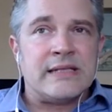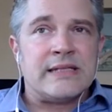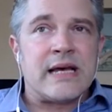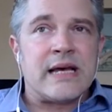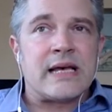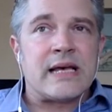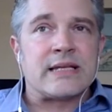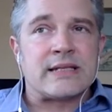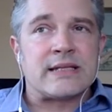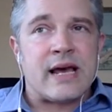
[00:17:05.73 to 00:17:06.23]

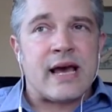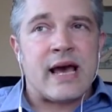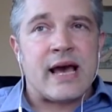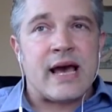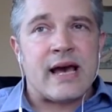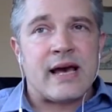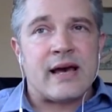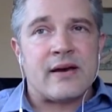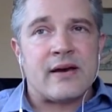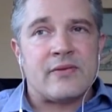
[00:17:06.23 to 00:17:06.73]
doesn't
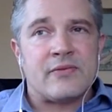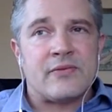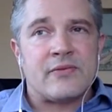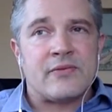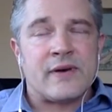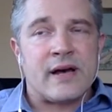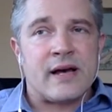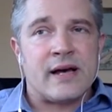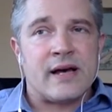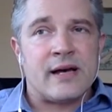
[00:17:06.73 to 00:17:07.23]

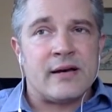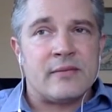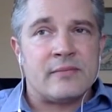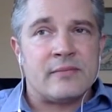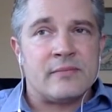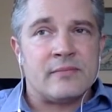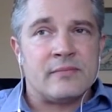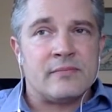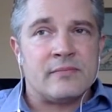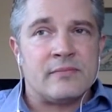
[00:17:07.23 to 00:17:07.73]
have,
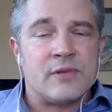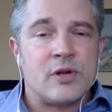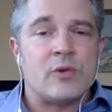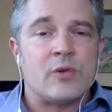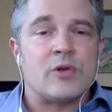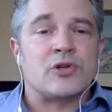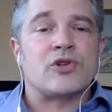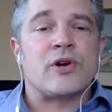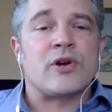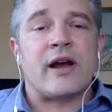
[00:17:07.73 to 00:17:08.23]
a
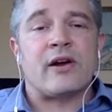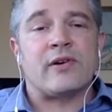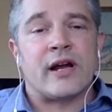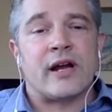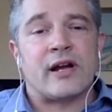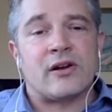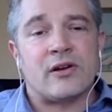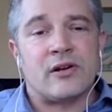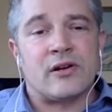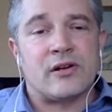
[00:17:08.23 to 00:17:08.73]
track
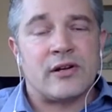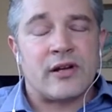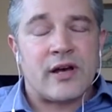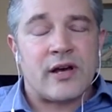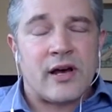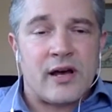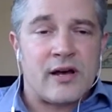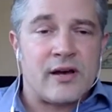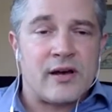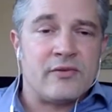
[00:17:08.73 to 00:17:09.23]
record
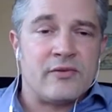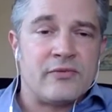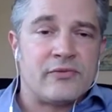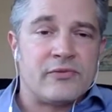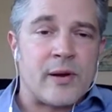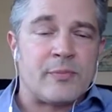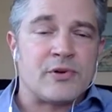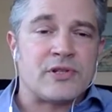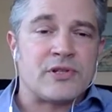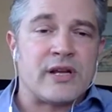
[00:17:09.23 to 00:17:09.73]
of
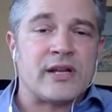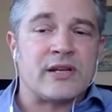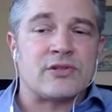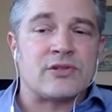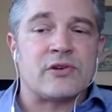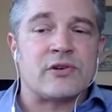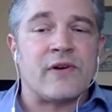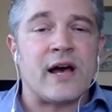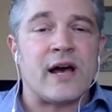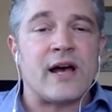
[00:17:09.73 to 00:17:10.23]
representing
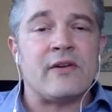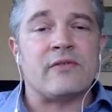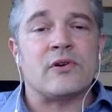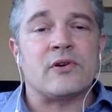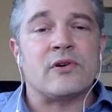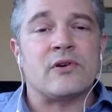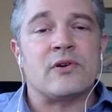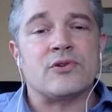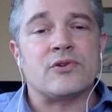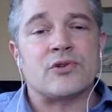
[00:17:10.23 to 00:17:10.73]

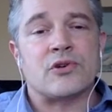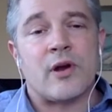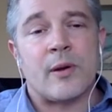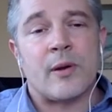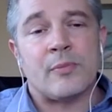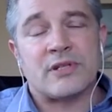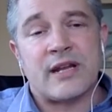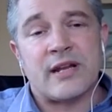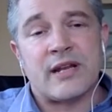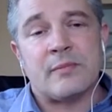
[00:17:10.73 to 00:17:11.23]
survivors or
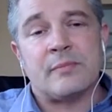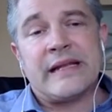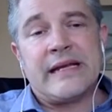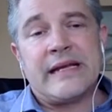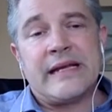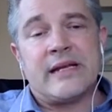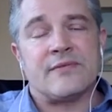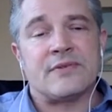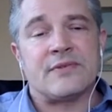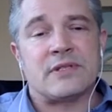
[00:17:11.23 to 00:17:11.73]
representing
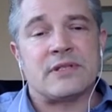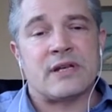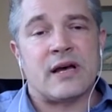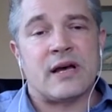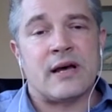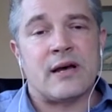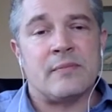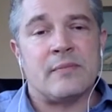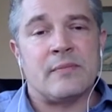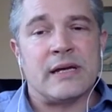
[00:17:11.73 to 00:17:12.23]
plaintiffs
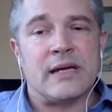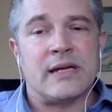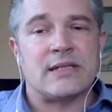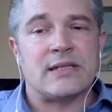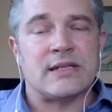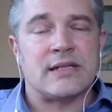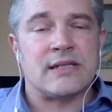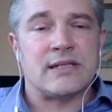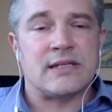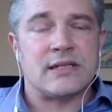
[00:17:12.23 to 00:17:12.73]

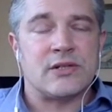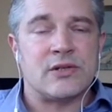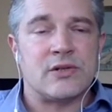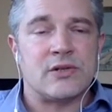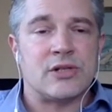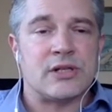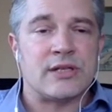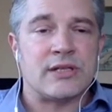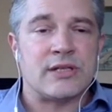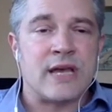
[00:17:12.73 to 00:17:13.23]
against
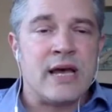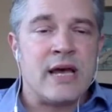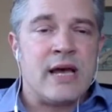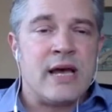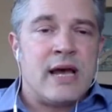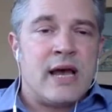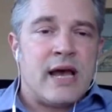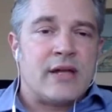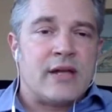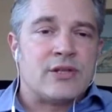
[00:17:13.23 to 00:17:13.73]
institutions.
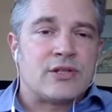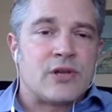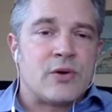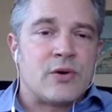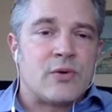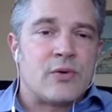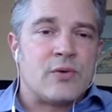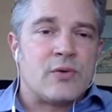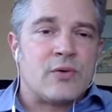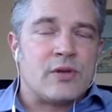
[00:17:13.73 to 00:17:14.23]
And
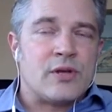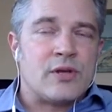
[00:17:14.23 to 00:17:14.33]
so,